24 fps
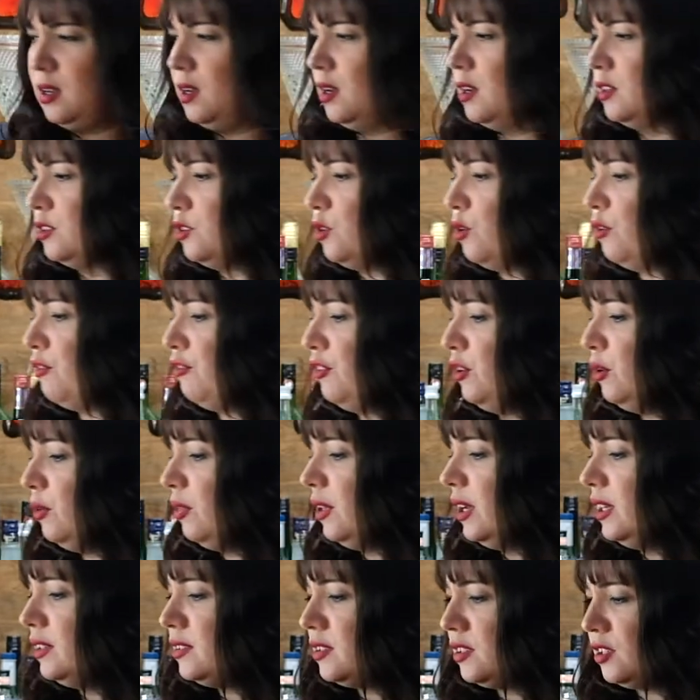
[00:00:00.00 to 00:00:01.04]
So a few
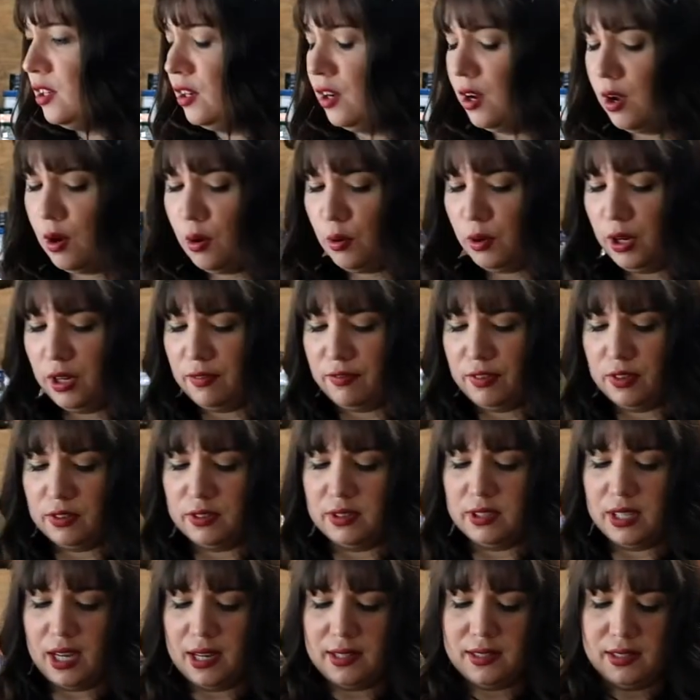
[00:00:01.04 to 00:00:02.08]
things to note if you're
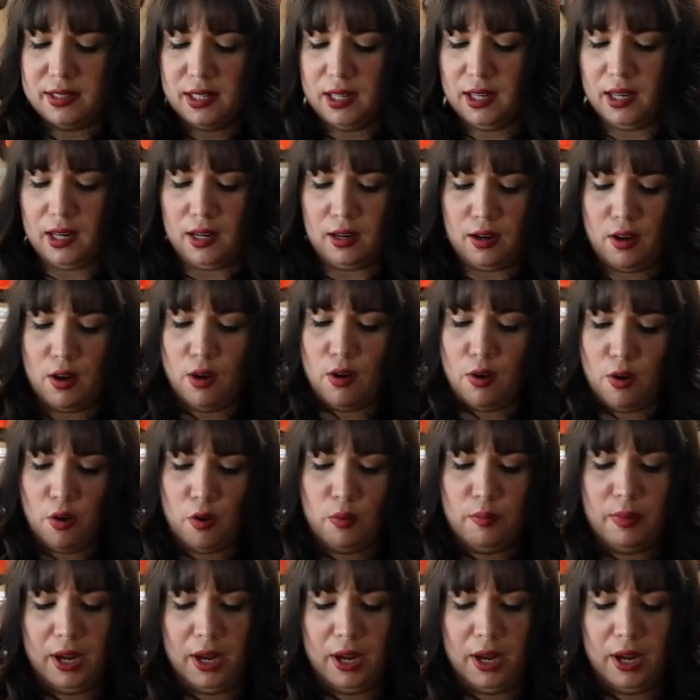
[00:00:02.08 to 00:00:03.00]
zesting at home